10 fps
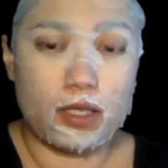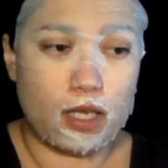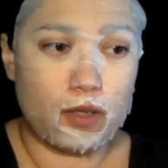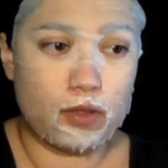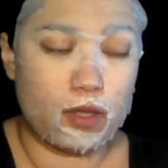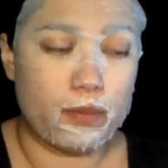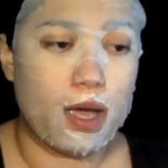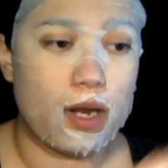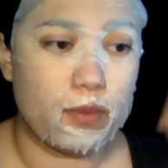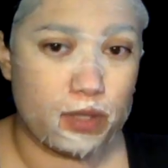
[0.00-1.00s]
down to the
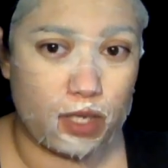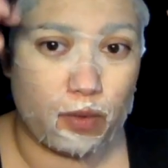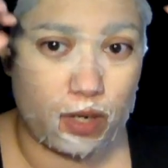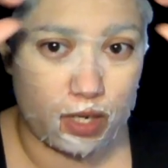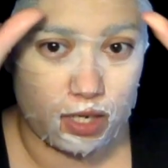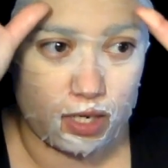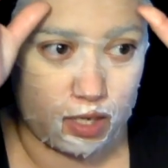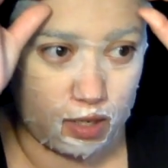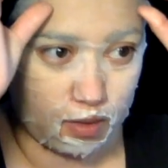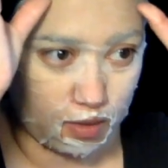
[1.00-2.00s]
bottom because I don't want to get it
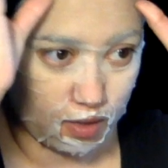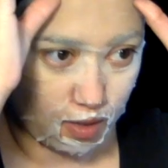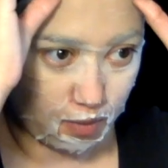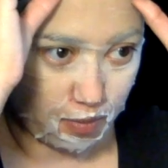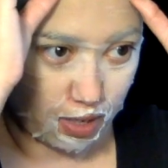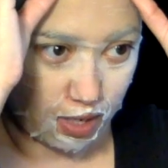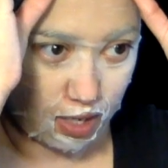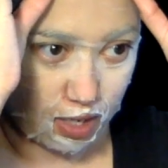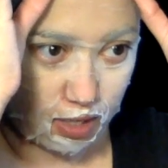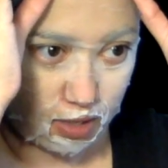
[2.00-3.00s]
in my
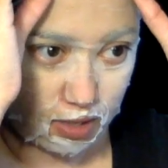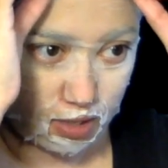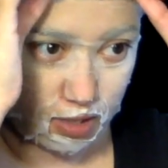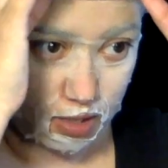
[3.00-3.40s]
eyes.